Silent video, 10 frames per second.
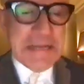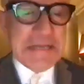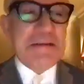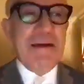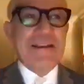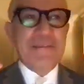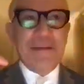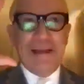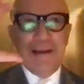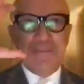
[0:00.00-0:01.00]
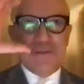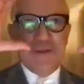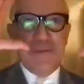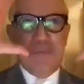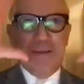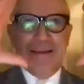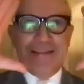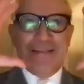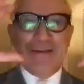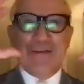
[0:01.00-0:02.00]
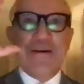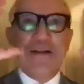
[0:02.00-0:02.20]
so I don't become too political,